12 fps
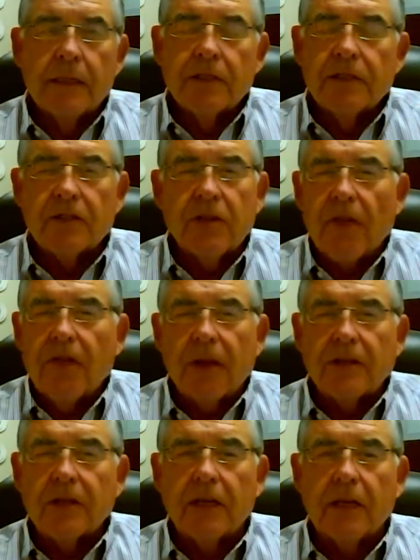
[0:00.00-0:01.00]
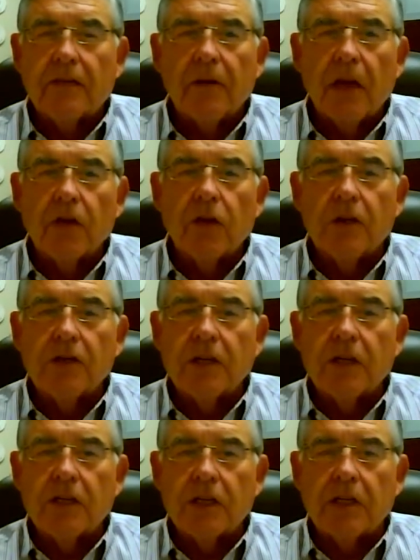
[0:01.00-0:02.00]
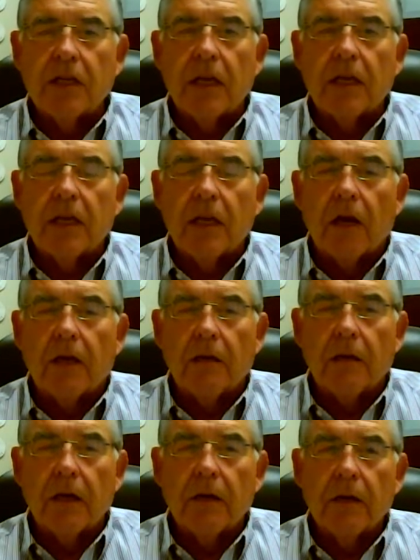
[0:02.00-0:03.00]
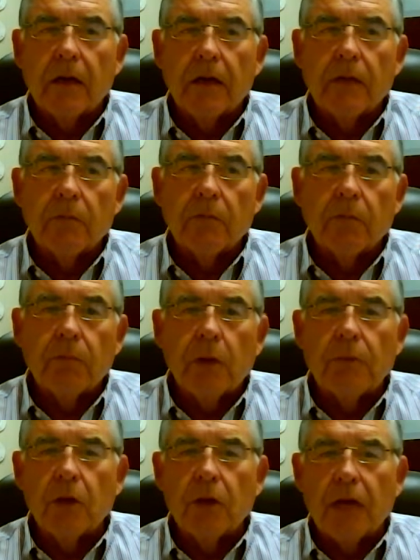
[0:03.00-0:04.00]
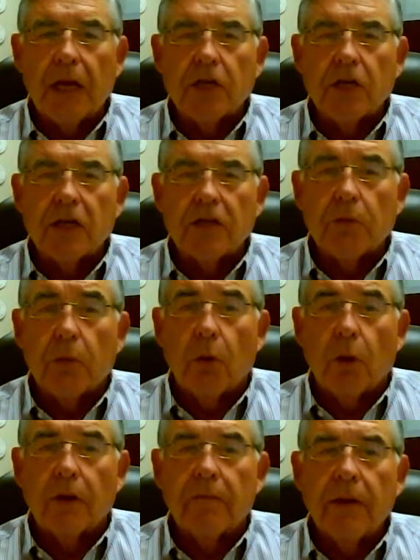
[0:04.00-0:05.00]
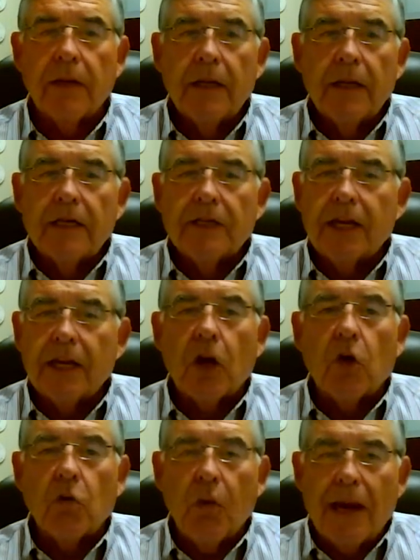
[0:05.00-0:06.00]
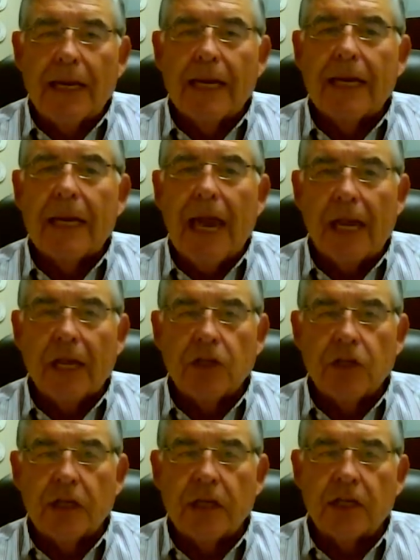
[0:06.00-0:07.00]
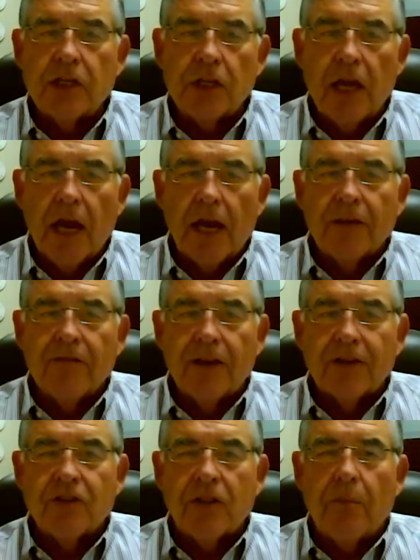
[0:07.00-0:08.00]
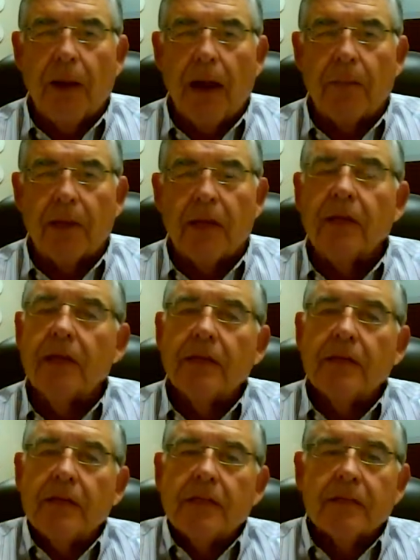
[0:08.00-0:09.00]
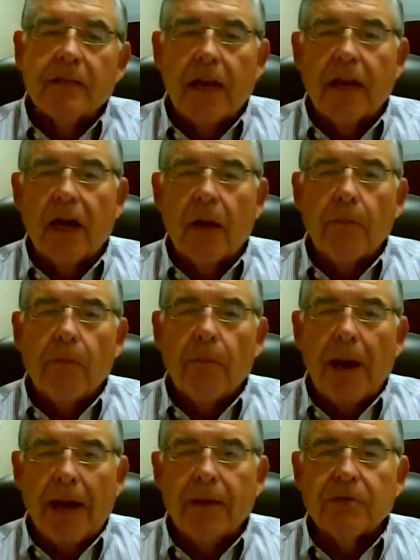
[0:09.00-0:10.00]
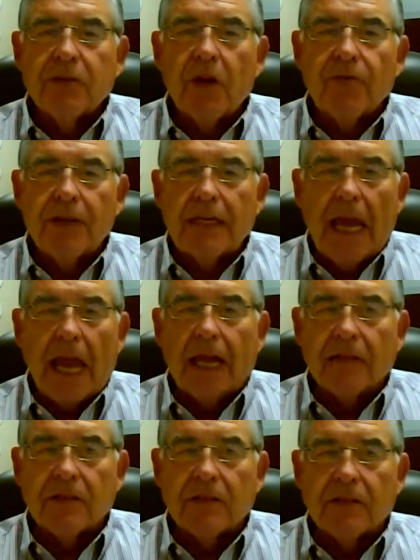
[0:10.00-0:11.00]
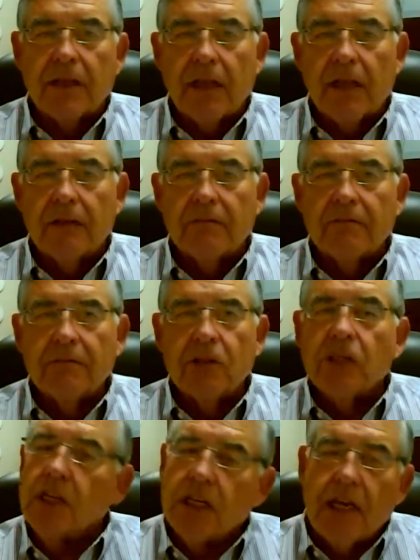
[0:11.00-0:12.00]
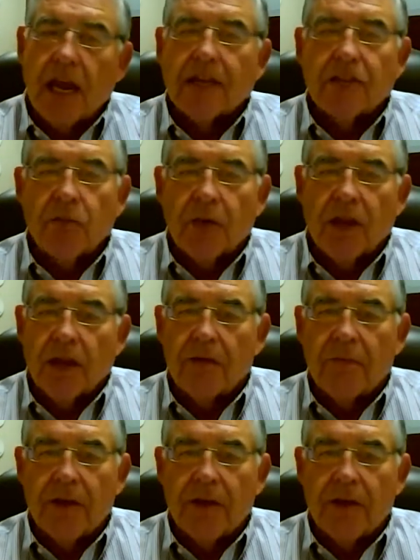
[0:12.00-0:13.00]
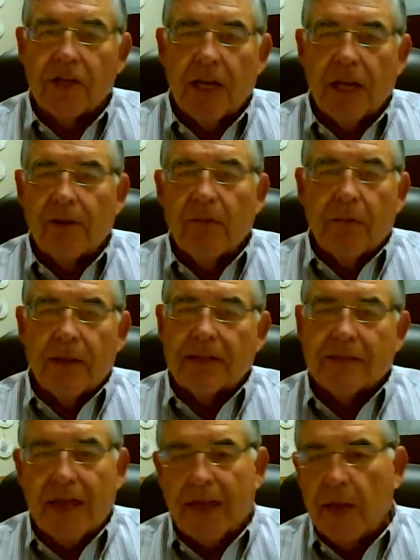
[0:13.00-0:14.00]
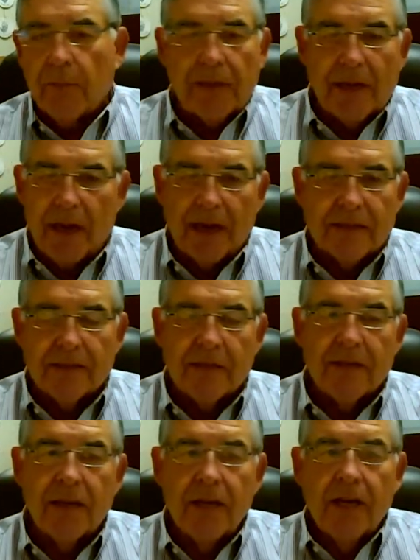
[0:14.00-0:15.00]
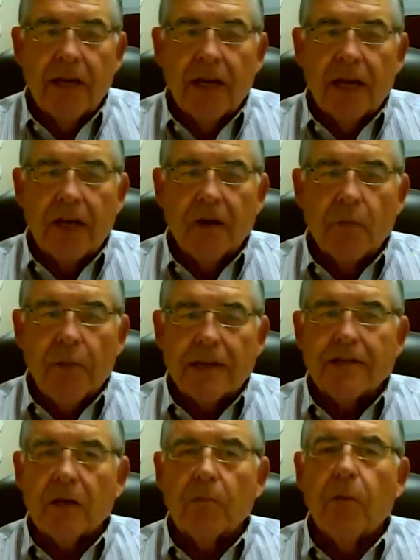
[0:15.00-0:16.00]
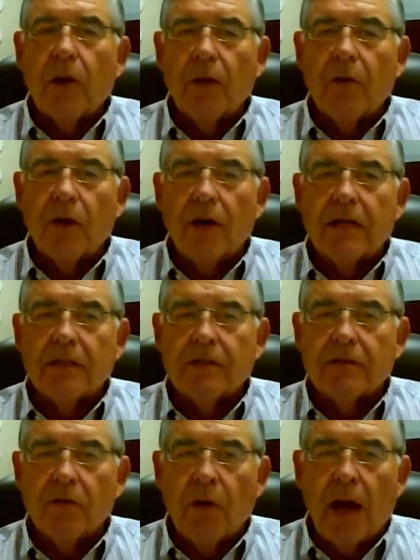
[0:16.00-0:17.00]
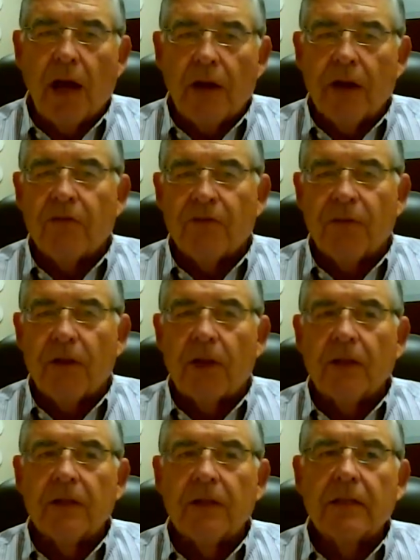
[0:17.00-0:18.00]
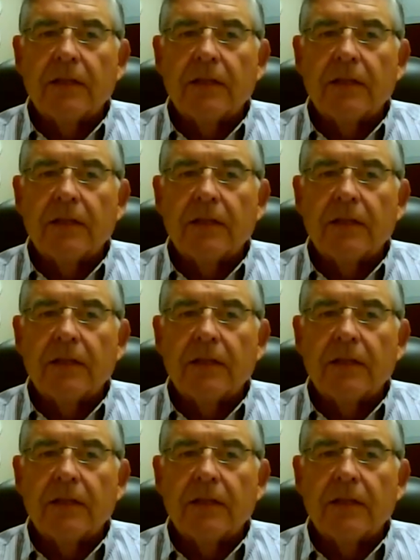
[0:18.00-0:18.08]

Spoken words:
She's just authentic and good. She did a thing on communication and support. She had a great analogy, and she had VSG Bobby stand up by himself and dance, and then she danced with him, and then she had everybody stand up and dance, and her basic point was, how did it feel